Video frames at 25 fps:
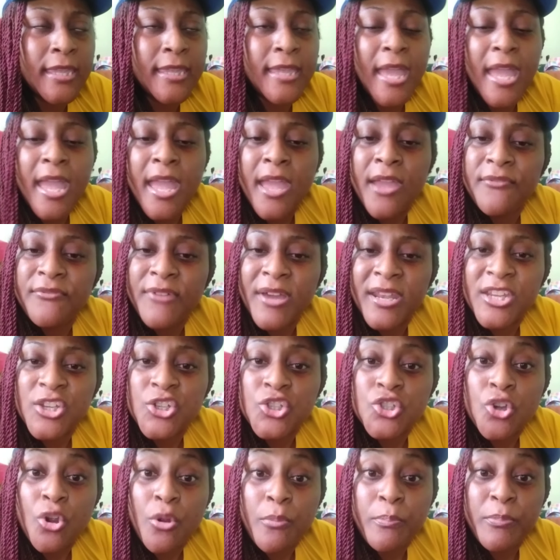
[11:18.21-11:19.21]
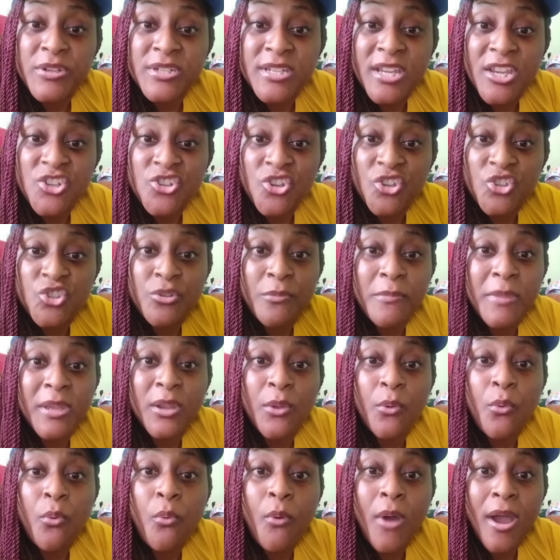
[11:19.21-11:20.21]
gave an interpretation to
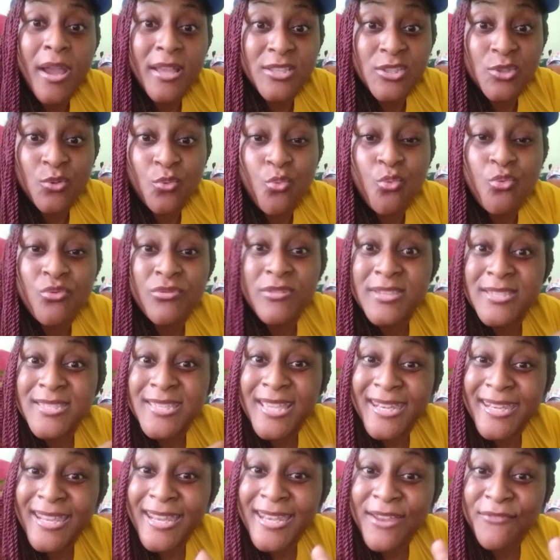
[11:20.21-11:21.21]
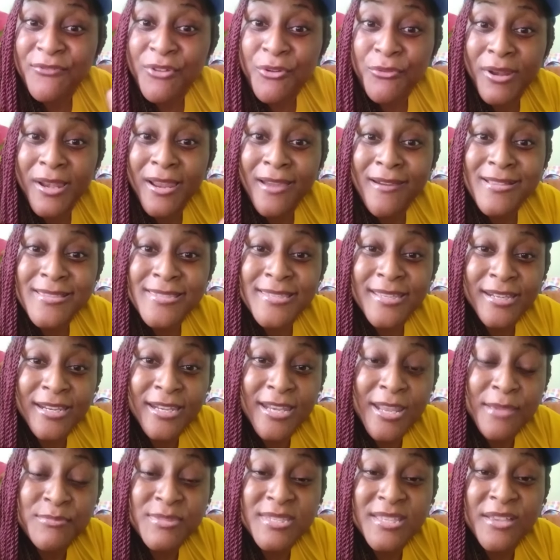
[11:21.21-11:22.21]
many whites who said they never really
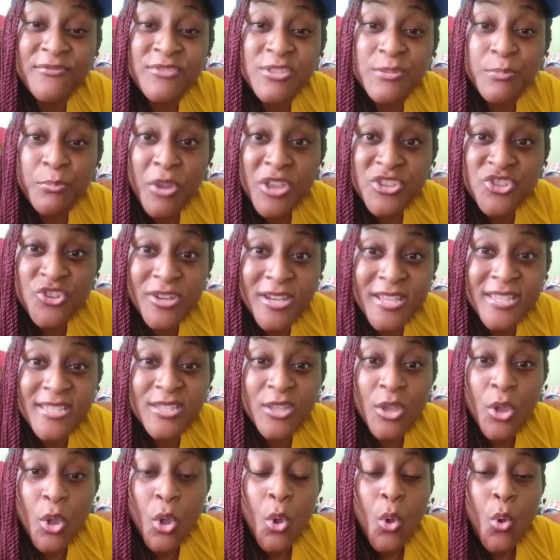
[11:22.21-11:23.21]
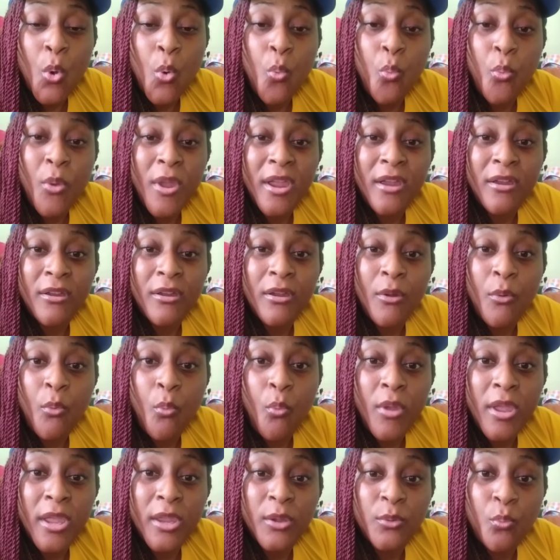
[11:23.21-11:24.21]
considered themselves prejudiced. Where
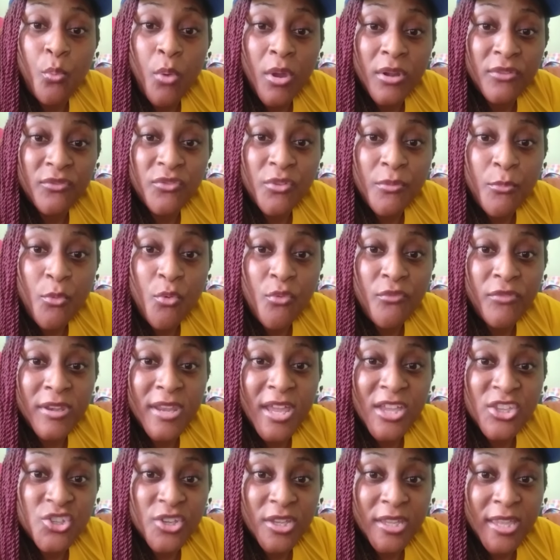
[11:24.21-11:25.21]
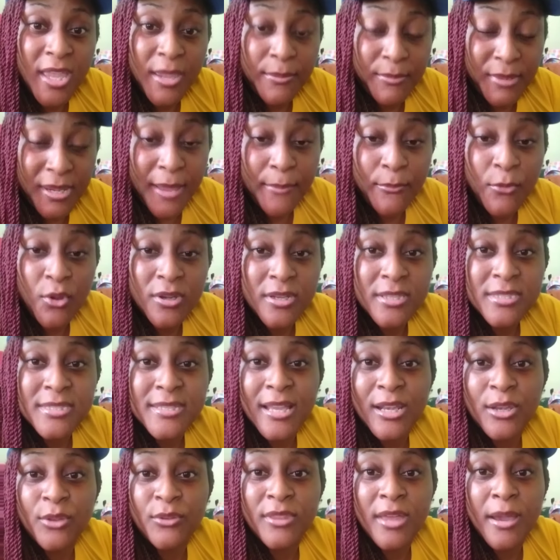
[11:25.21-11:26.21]
in one of the movie that she came, and I'm going to
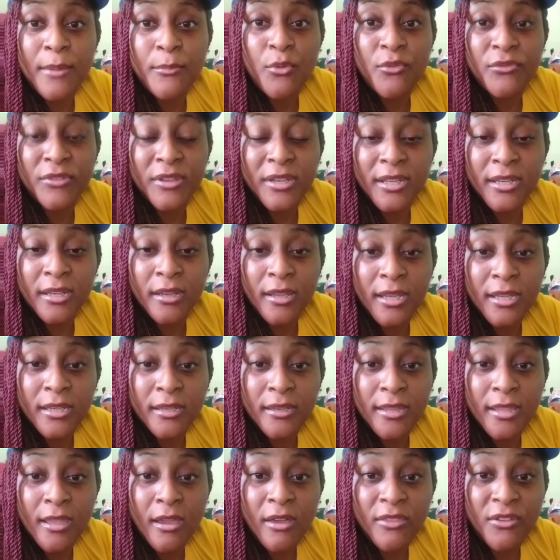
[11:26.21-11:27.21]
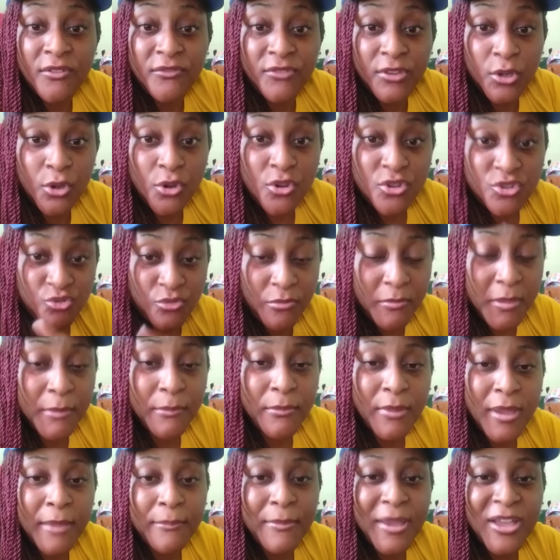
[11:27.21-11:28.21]
tell you that movie in the other video, because
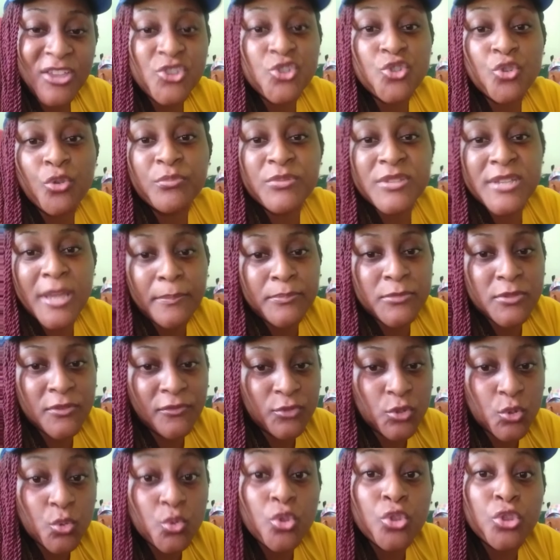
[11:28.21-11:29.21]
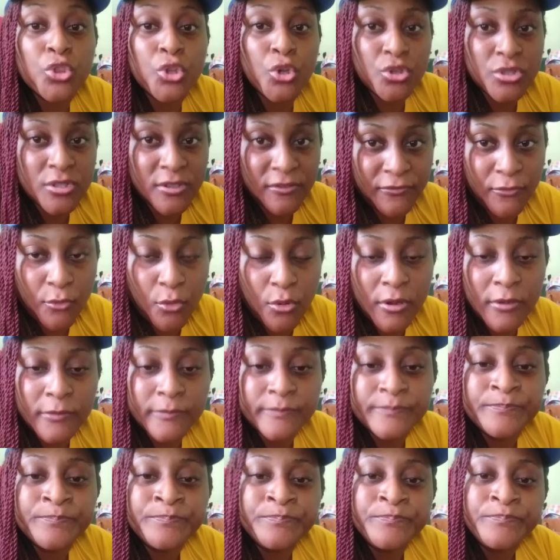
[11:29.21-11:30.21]
remember I'm at Job chapter 34